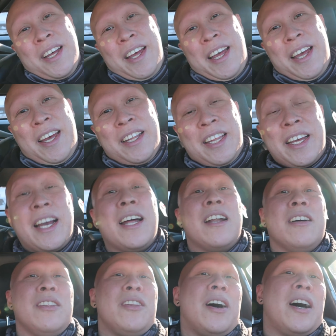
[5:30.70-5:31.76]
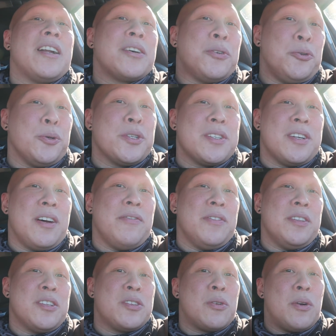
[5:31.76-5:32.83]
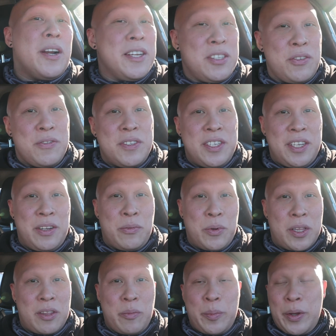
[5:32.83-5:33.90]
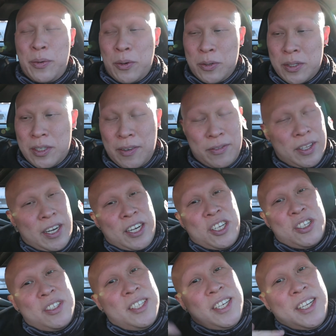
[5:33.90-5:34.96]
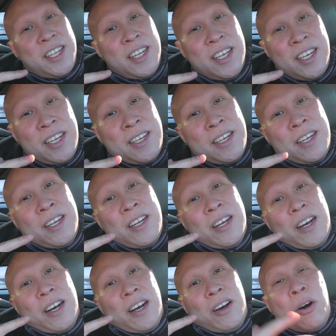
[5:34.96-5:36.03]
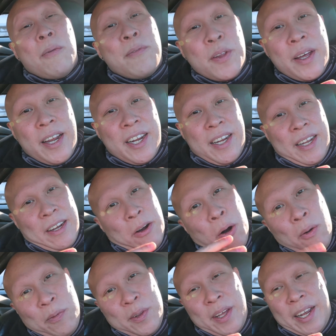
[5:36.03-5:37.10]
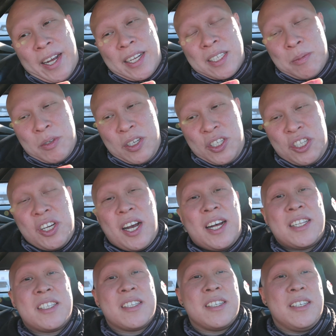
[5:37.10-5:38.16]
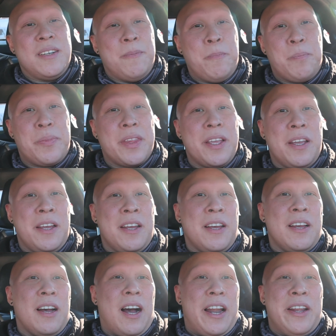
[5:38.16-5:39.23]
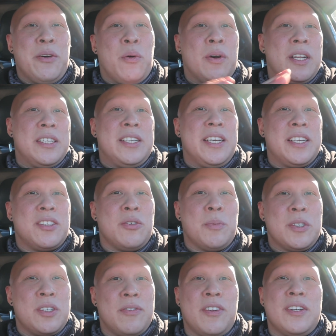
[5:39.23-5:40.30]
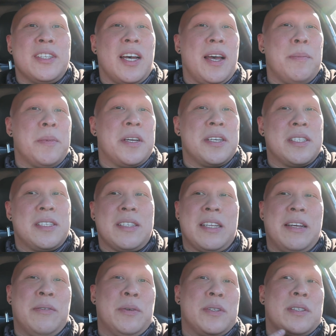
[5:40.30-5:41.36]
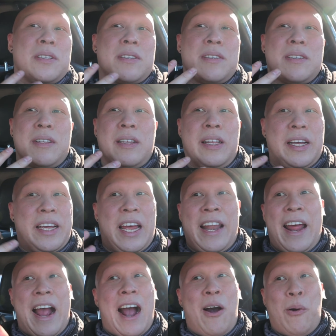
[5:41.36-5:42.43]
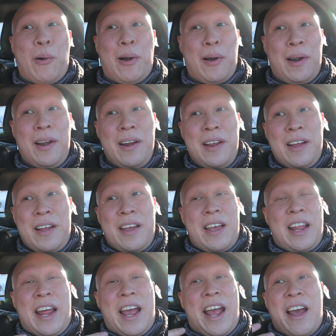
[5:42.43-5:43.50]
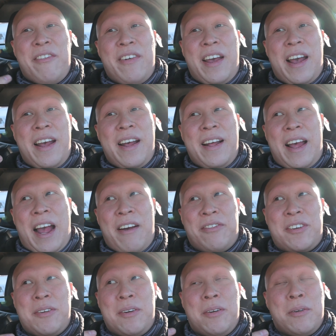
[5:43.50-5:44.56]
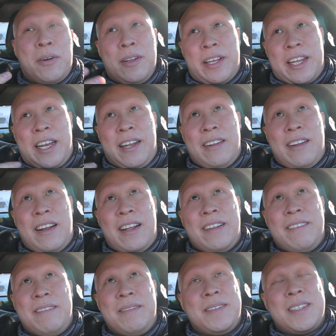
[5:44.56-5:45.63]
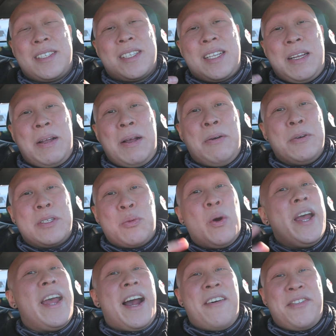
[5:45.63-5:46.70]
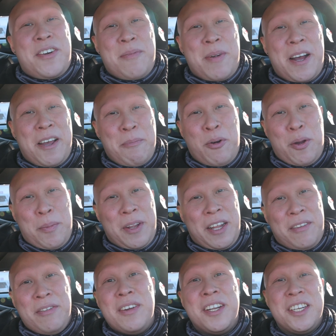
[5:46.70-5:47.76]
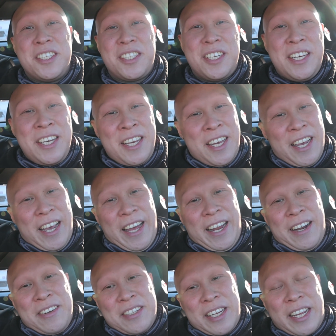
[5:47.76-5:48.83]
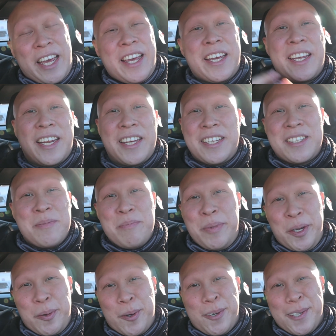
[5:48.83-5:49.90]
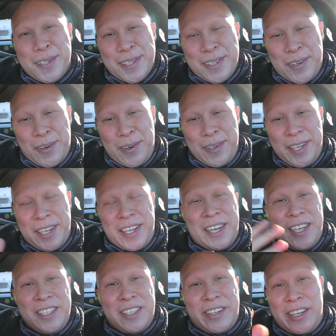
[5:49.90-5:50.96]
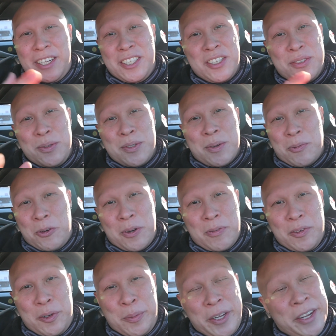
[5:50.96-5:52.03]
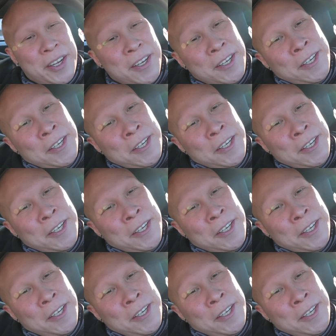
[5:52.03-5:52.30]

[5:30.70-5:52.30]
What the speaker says: and they got a lot of cool stuff in the store, as you've seen with the B-roll stuff that I just did. Hopefully I got some good shots. I didn't want to take too much of their time because it was like an hour and a half after, or like it was way after my appointment had finished, and I was like, hey, can I get some B-rolls, or like can I just do some quick filming?